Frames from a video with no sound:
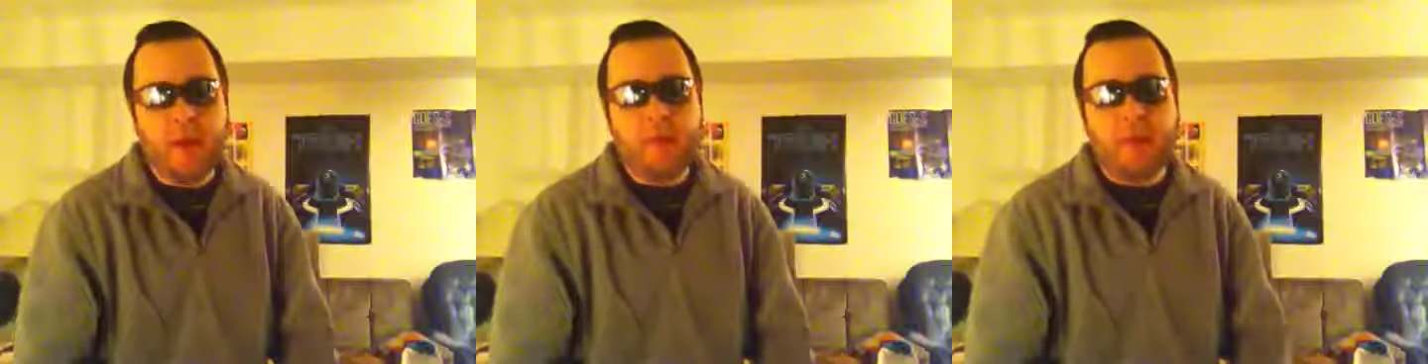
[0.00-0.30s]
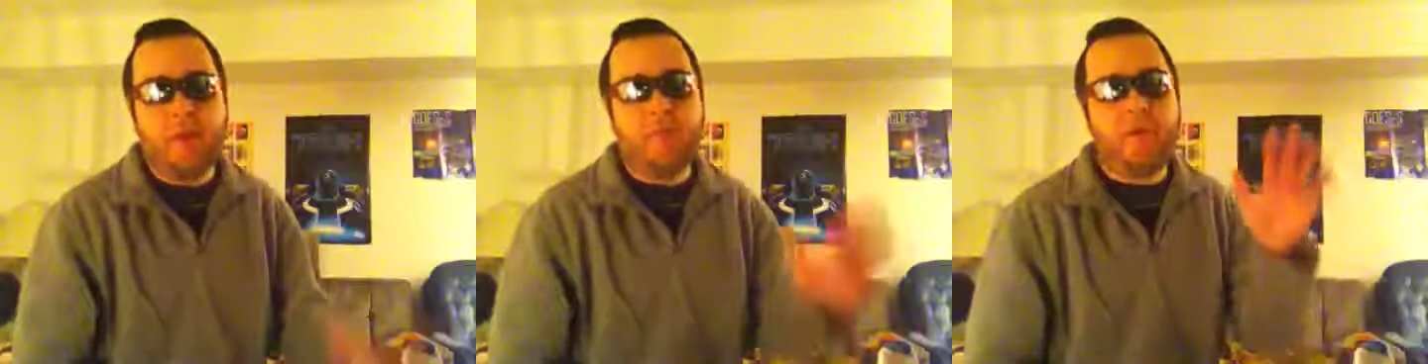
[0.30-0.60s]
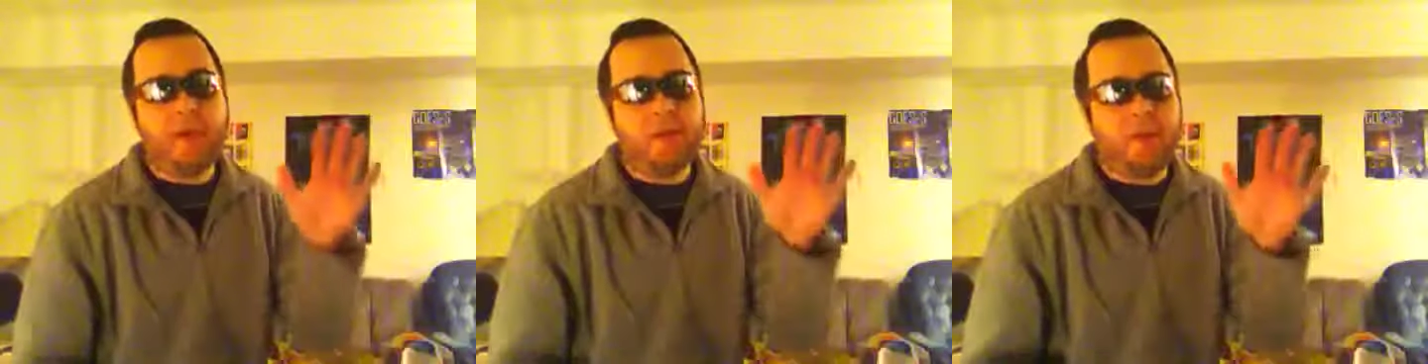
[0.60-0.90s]
Thank you,
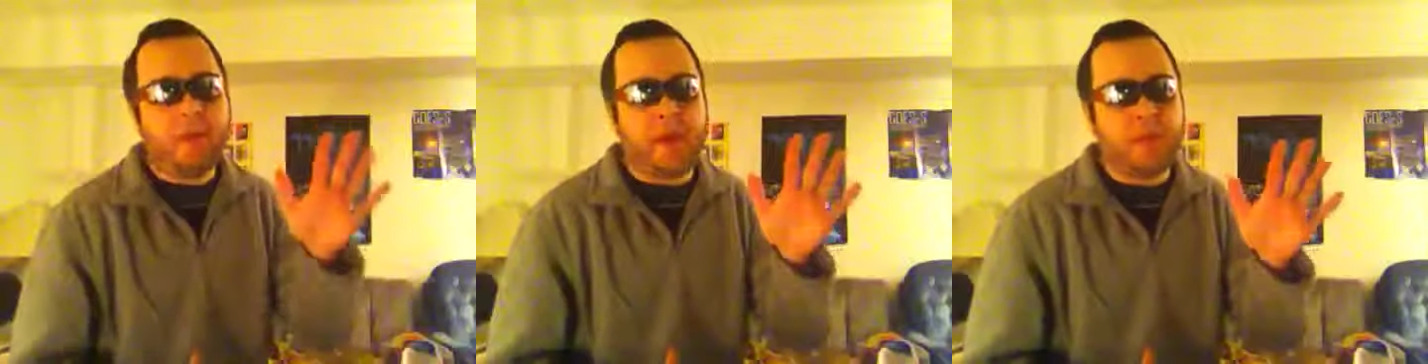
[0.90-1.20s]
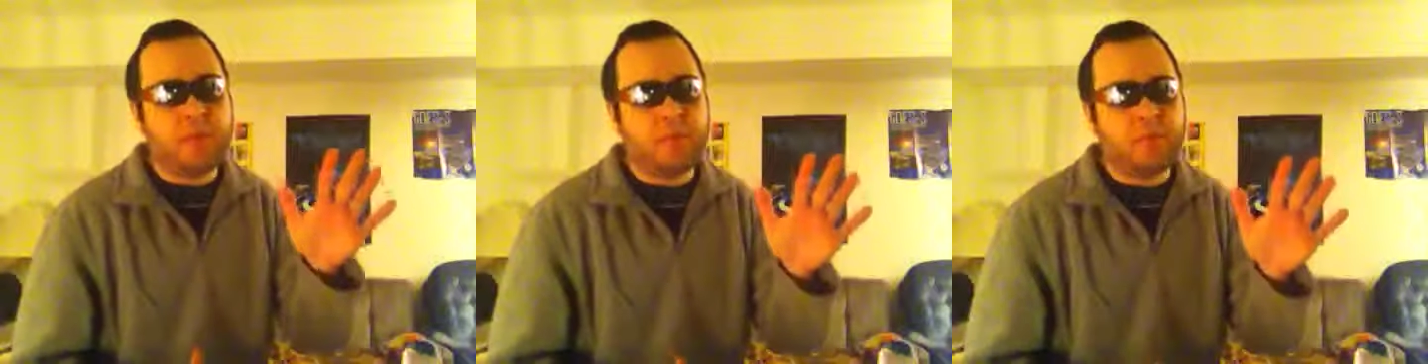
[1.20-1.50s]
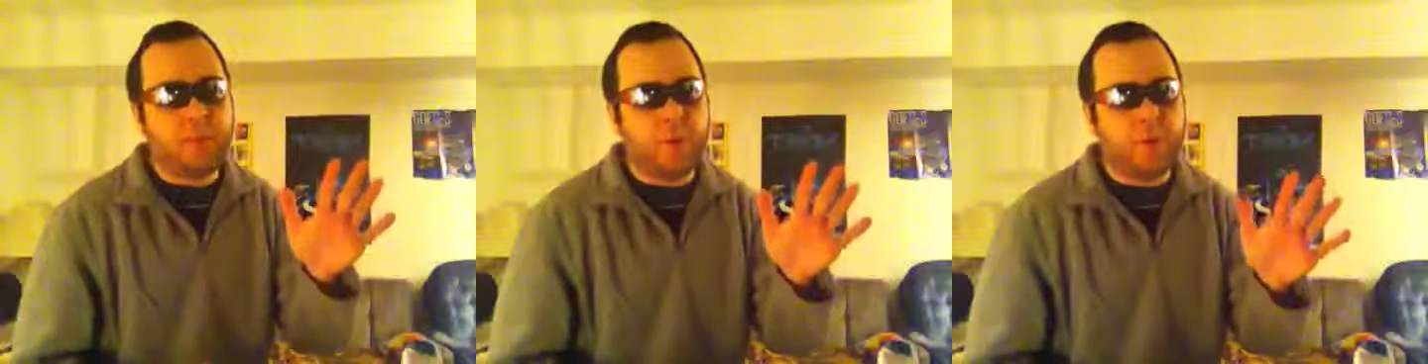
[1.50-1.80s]
Vegas Vacation,
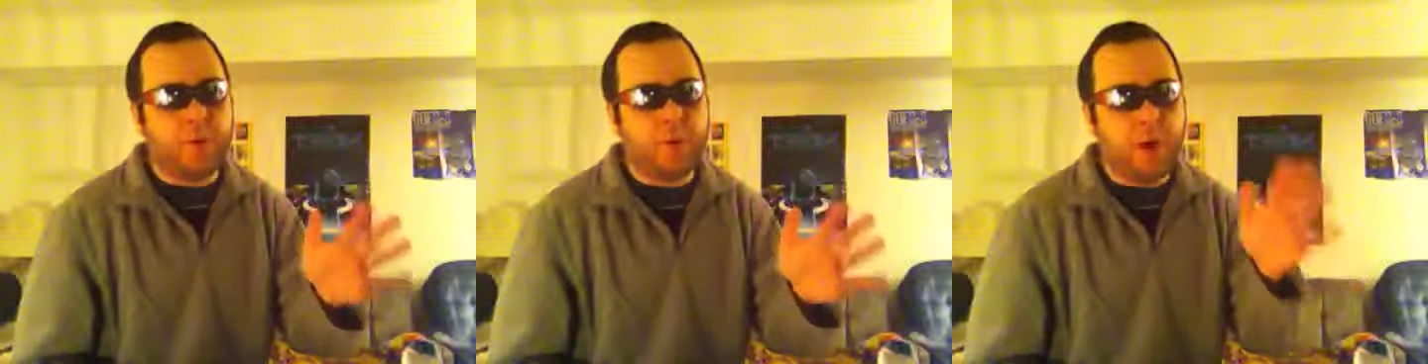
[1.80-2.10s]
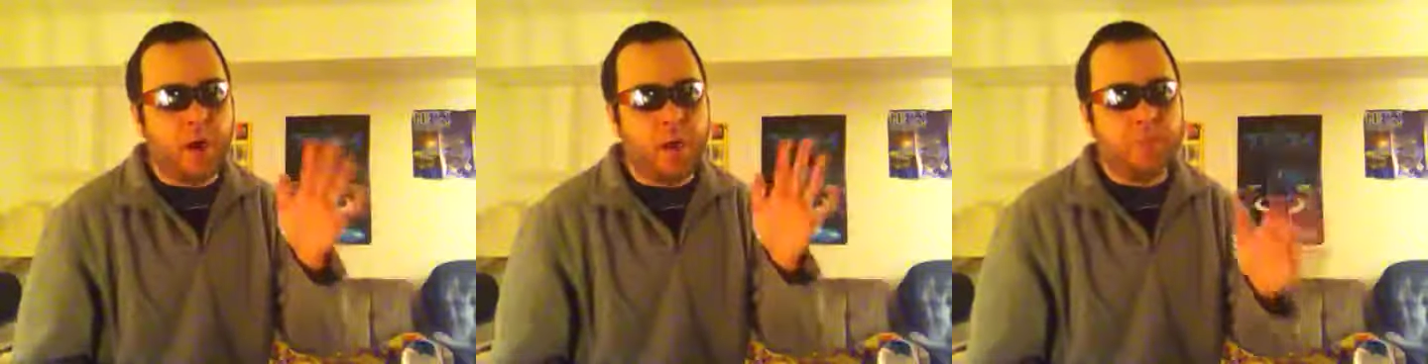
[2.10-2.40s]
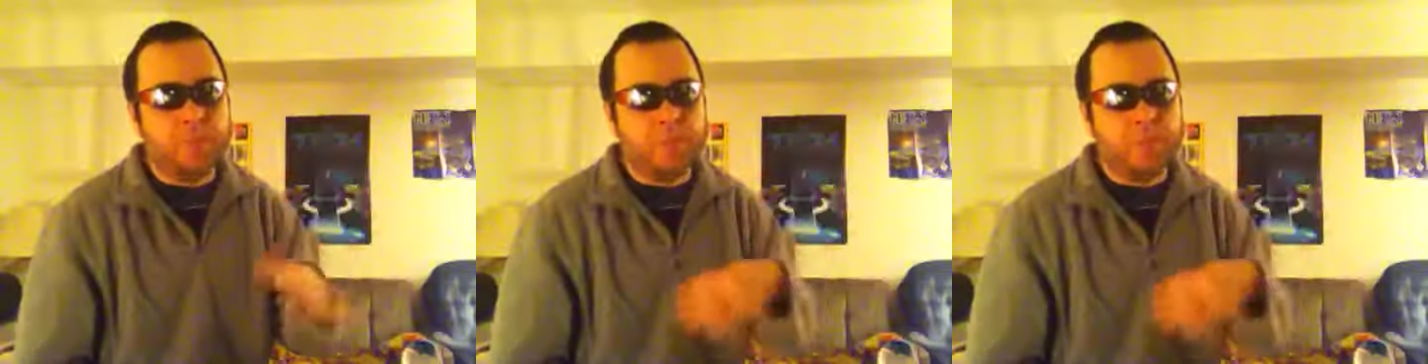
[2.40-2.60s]
for your